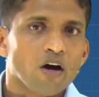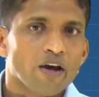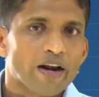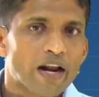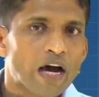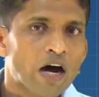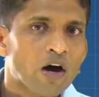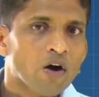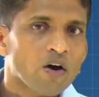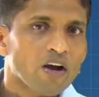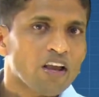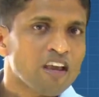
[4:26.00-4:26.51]

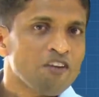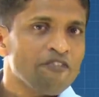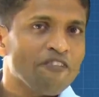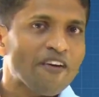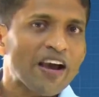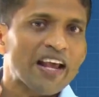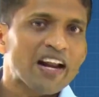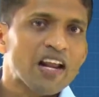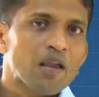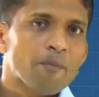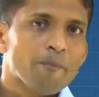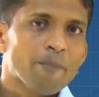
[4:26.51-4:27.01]
now if
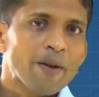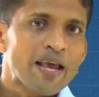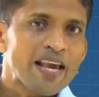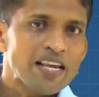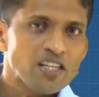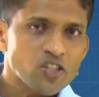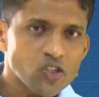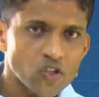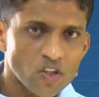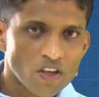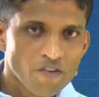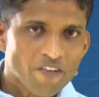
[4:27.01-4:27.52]

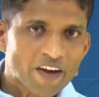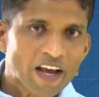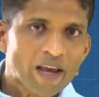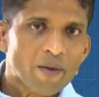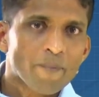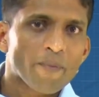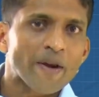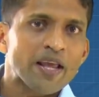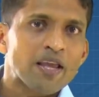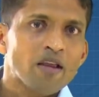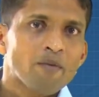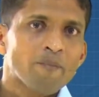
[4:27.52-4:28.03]
I
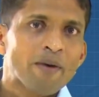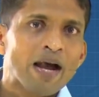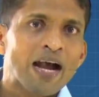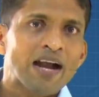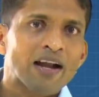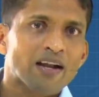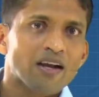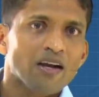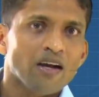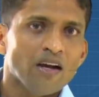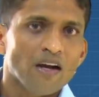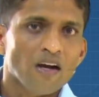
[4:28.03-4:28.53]
bring
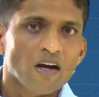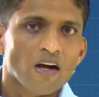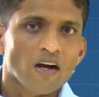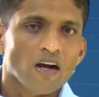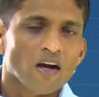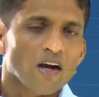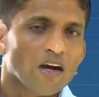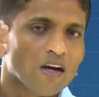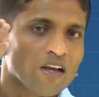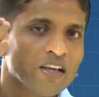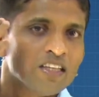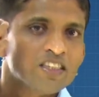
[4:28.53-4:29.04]
back,
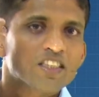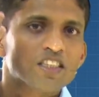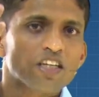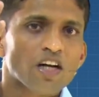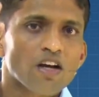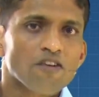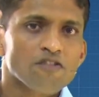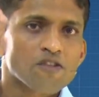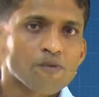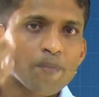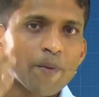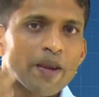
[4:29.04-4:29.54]

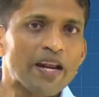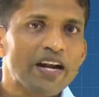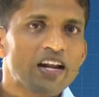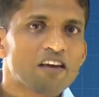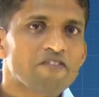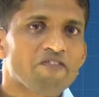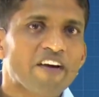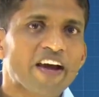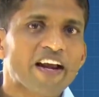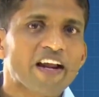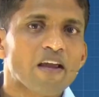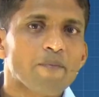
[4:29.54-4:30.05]
instead of speed,
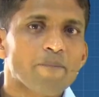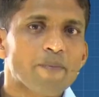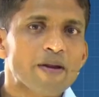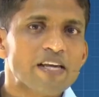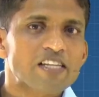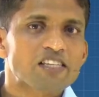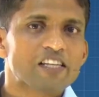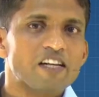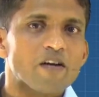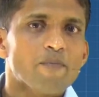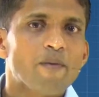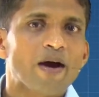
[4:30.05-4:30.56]
if I
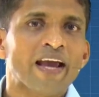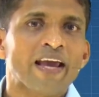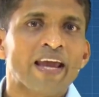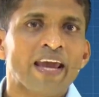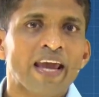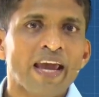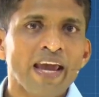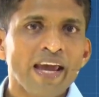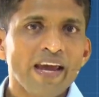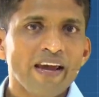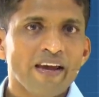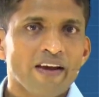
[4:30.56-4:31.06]
replace it by
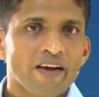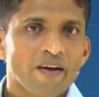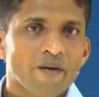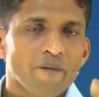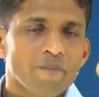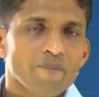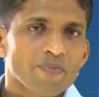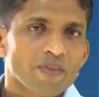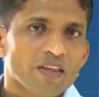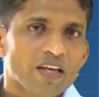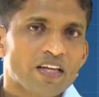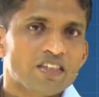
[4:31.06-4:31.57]
A,
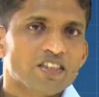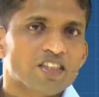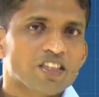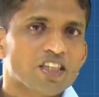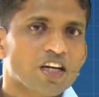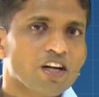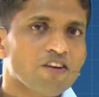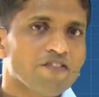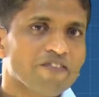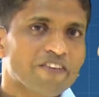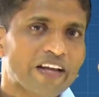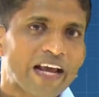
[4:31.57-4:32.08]

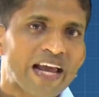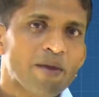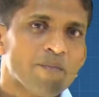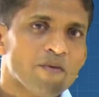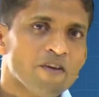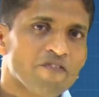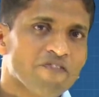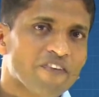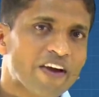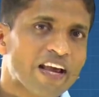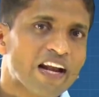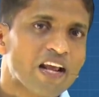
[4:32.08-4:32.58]
instead of time,
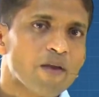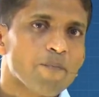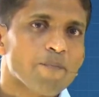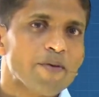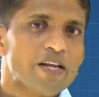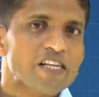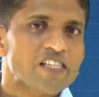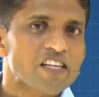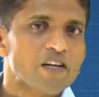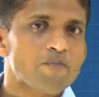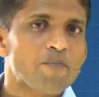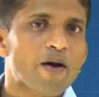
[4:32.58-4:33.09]
if I
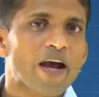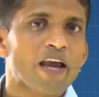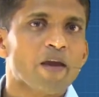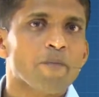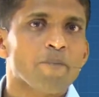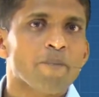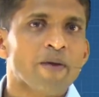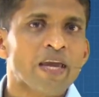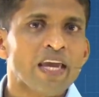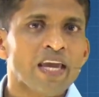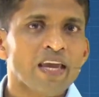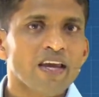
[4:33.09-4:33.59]
replace it by
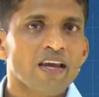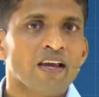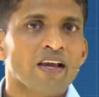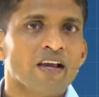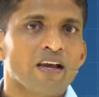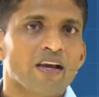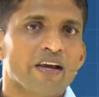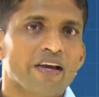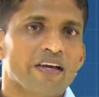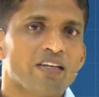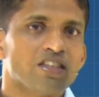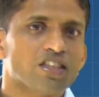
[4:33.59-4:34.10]
B,
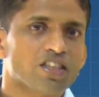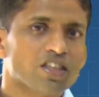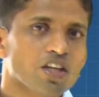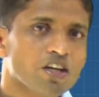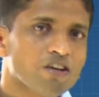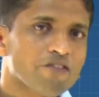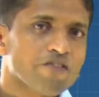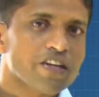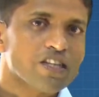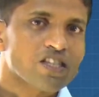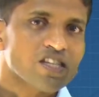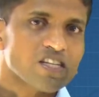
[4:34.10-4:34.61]
instead
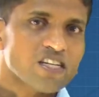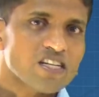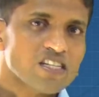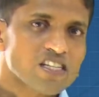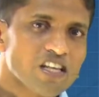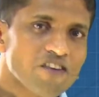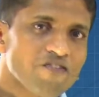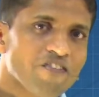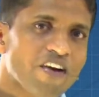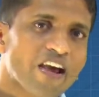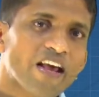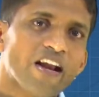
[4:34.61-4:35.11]
of distance,
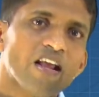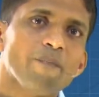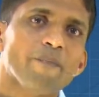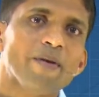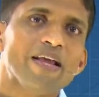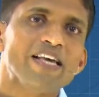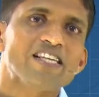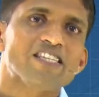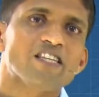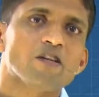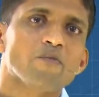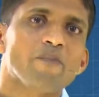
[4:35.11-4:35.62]
if I
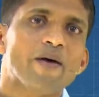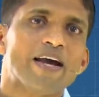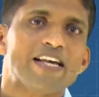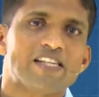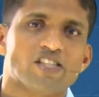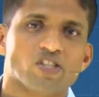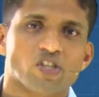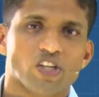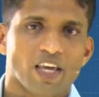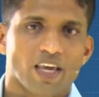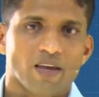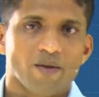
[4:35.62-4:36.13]
replace it by
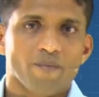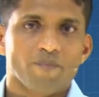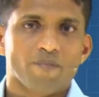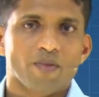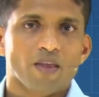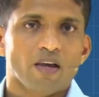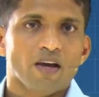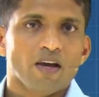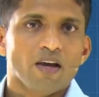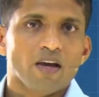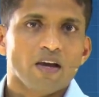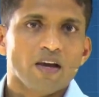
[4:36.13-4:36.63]
C.
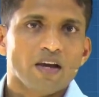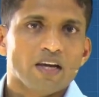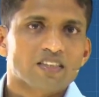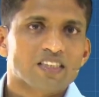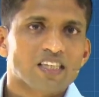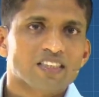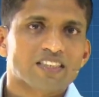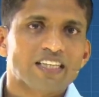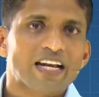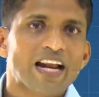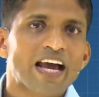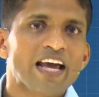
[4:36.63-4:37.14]
It's
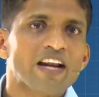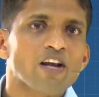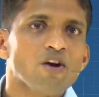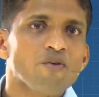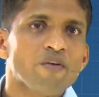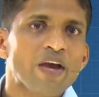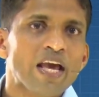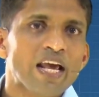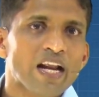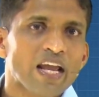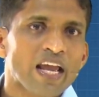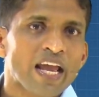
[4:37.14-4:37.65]
a scenario
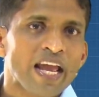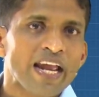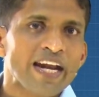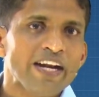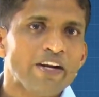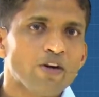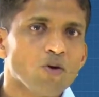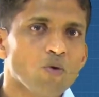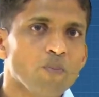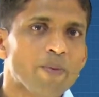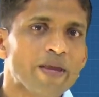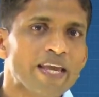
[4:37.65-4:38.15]
where A
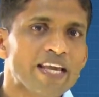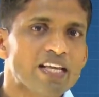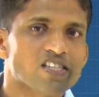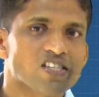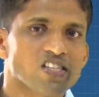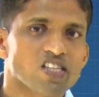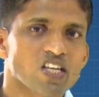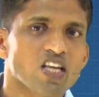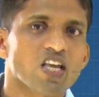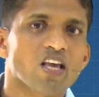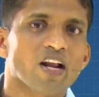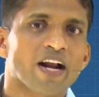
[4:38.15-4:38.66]
into B is
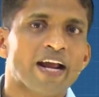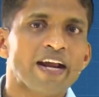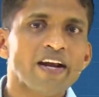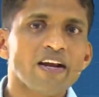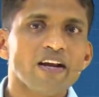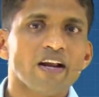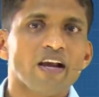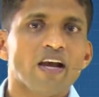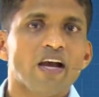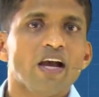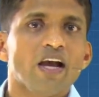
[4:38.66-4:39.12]
C, right?